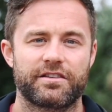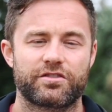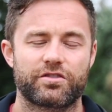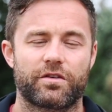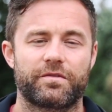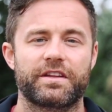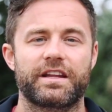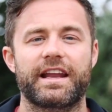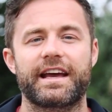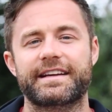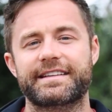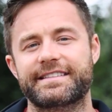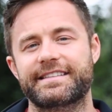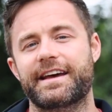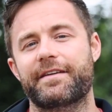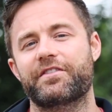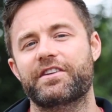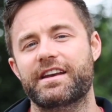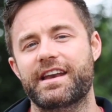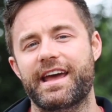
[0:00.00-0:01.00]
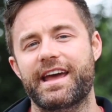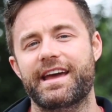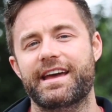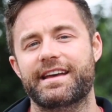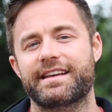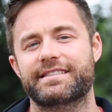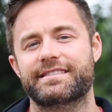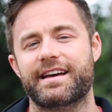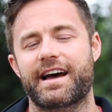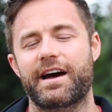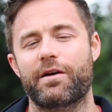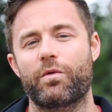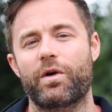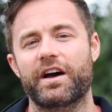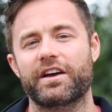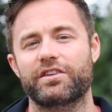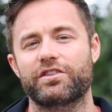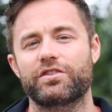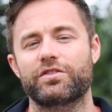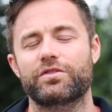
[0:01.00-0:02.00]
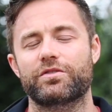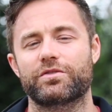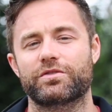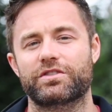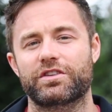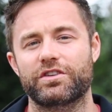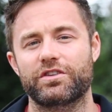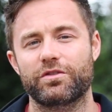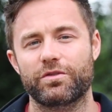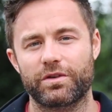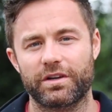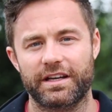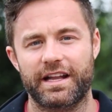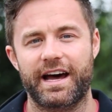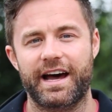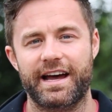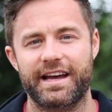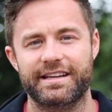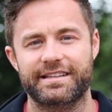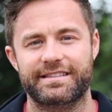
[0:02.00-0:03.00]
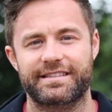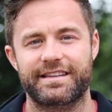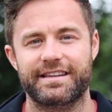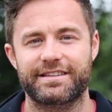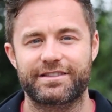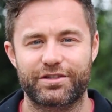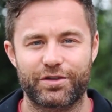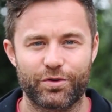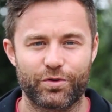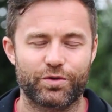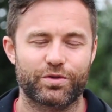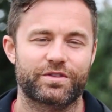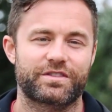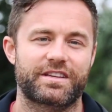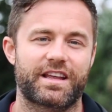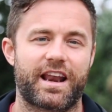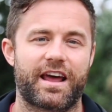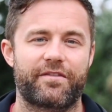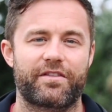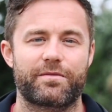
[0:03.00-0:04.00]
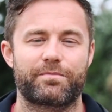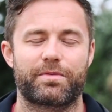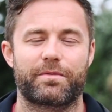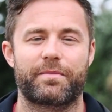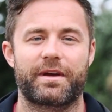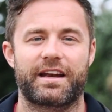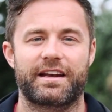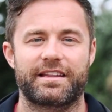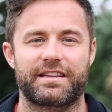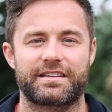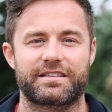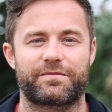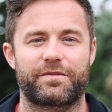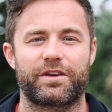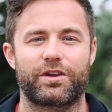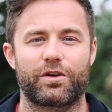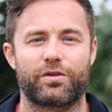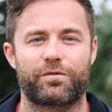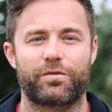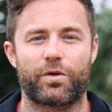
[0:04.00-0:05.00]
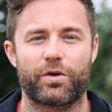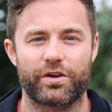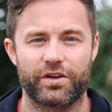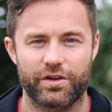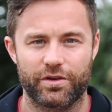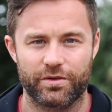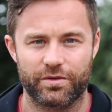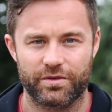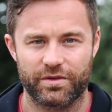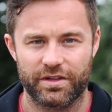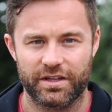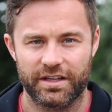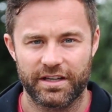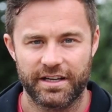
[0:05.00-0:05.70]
So over the next 7 days, I want you to utilize these tools that I've implemented in this video for you.